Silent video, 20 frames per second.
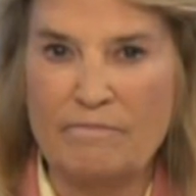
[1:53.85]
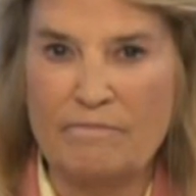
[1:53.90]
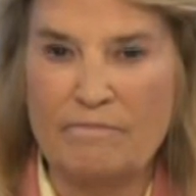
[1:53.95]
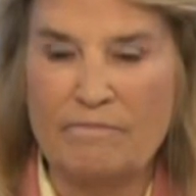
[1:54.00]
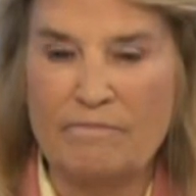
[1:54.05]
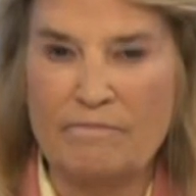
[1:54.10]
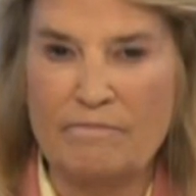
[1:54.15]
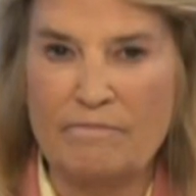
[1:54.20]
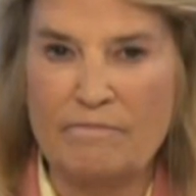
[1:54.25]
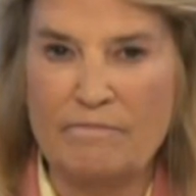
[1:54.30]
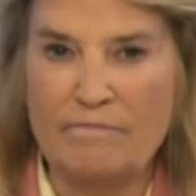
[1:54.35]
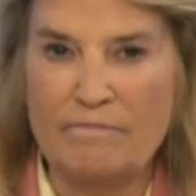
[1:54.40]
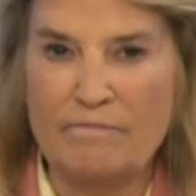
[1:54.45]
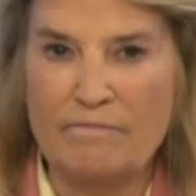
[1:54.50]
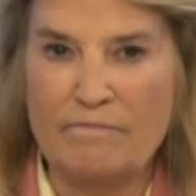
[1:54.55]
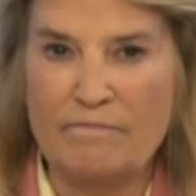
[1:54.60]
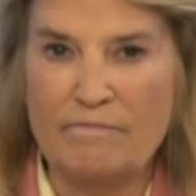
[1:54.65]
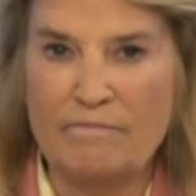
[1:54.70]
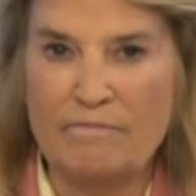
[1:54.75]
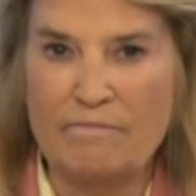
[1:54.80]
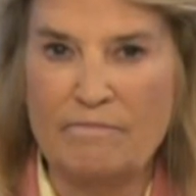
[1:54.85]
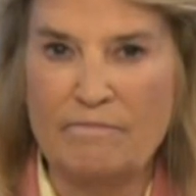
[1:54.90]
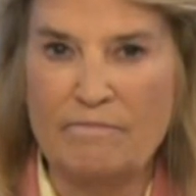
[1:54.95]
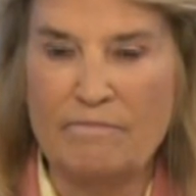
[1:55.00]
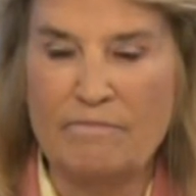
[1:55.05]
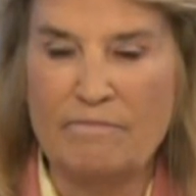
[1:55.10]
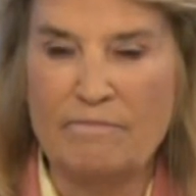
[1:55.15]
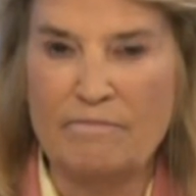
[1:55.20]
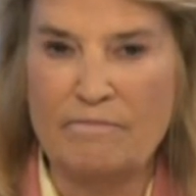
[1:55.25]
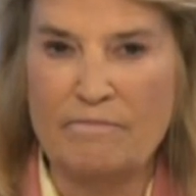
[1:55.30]

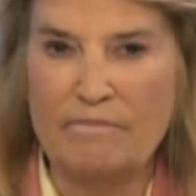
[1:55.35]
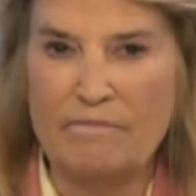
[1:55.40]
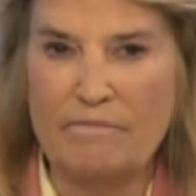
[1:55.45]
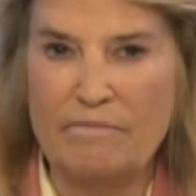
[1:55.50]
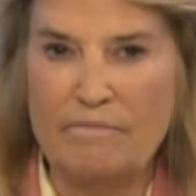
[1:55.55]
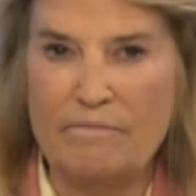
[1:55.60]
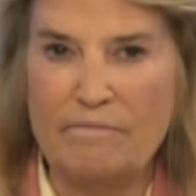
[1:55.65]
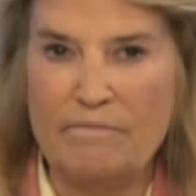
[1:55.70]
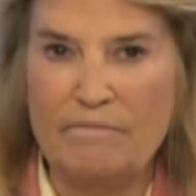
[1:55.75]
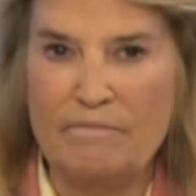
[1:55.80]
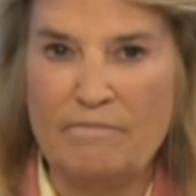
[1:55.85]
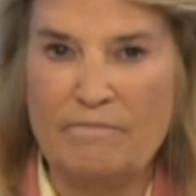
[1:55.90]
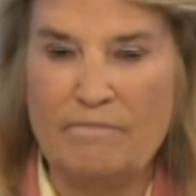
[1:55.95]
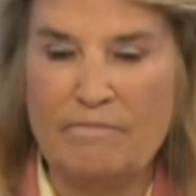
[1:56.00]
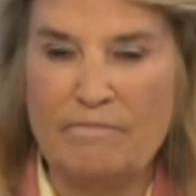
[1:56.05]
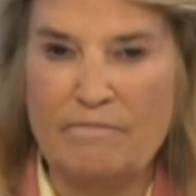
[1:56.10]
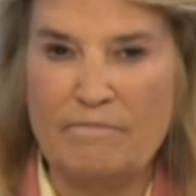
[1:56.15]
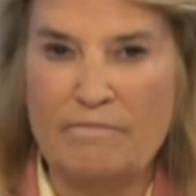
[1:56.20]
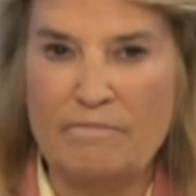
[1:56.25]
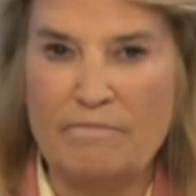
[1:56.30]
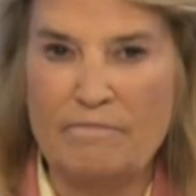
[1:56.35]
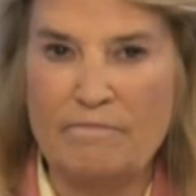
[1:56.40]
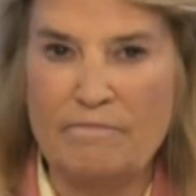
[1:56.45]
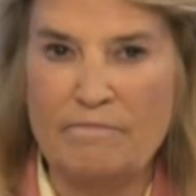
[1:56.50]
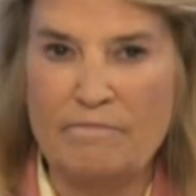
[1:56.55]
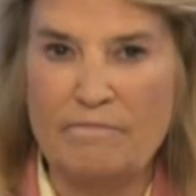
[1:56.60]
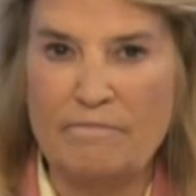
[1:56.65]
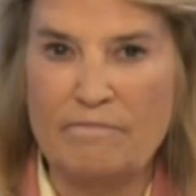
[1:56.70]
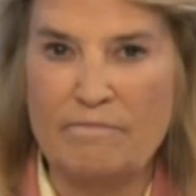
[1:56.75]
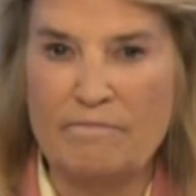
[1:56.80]

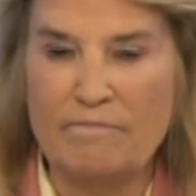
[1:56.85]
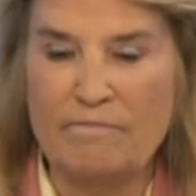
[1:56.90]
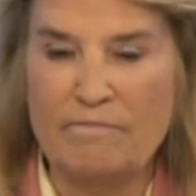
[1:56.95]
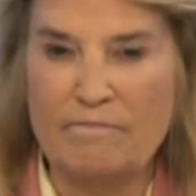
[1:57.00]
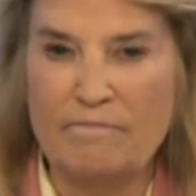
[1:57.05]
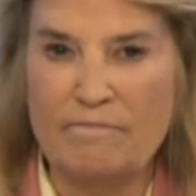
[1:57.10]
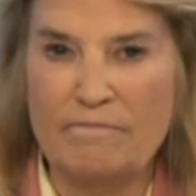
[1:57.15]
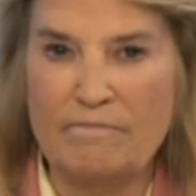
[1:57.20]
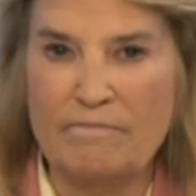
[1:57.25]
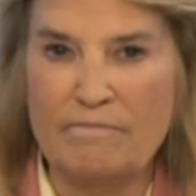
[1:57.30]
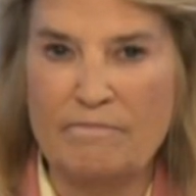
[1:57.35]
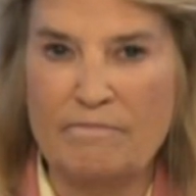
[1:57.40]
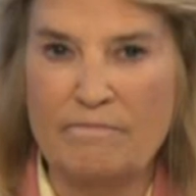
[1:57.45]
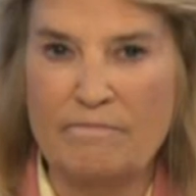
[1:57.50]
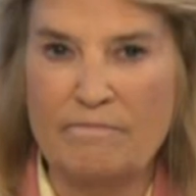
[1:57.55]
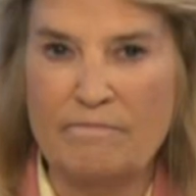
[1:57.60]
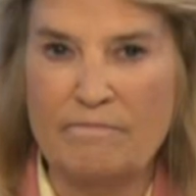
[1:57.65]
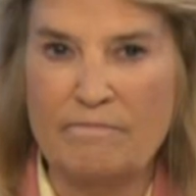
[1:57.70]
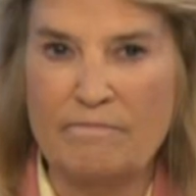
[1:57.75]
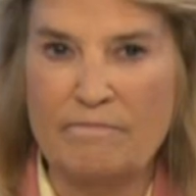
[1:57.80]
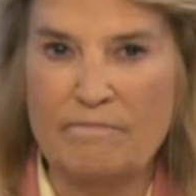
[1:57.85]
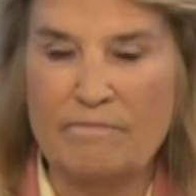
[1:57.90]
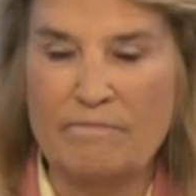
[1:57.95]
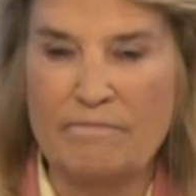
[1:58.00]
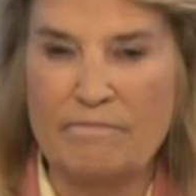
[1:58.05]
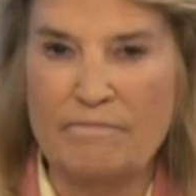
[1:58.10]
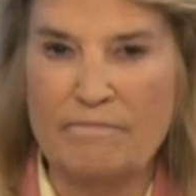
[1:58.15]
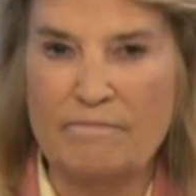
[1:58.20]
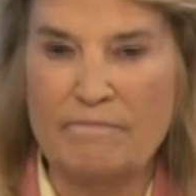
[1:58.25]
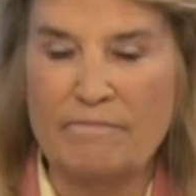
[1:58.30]

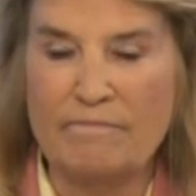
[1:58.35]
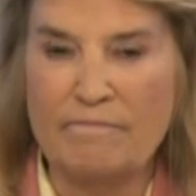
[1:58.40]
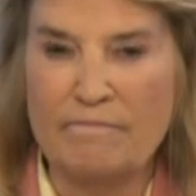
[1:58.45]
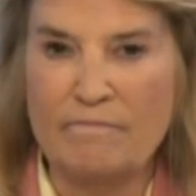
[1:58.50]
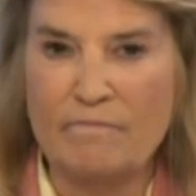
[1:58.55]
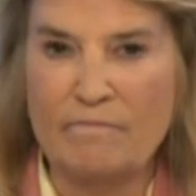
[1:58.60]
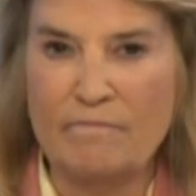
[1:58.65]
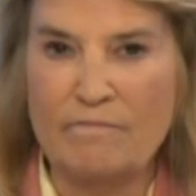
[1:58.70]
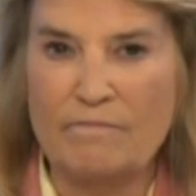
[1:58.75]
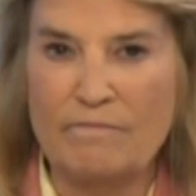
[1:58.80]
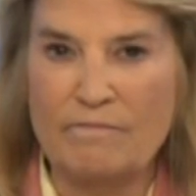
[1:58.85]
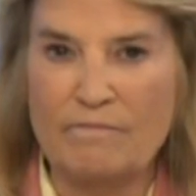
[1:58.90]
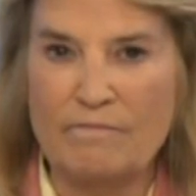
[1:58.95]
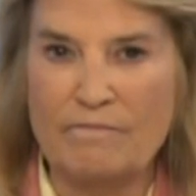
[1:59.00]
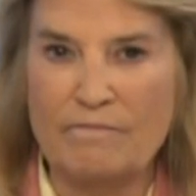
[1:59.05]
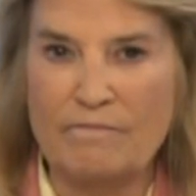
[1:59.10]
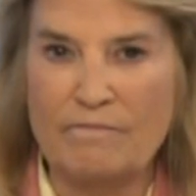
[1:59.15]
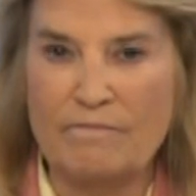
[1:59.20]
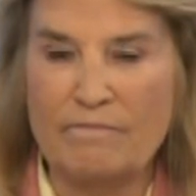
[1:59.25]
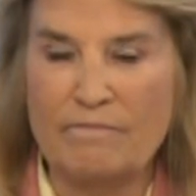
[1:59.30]
No words are spoken by the person on screen.